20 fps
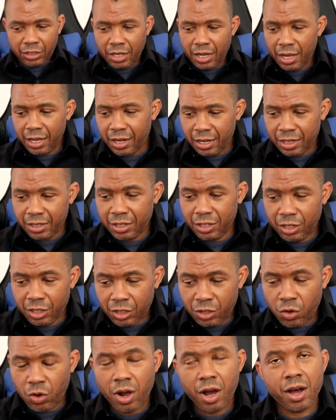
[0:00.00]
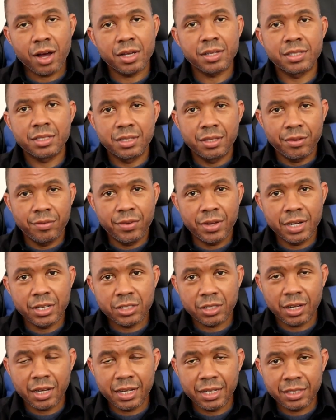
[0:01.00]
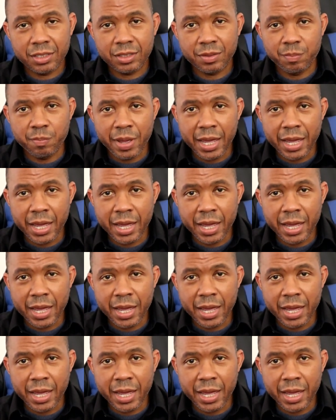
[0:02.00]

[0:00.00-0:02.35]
Get it across the finish line.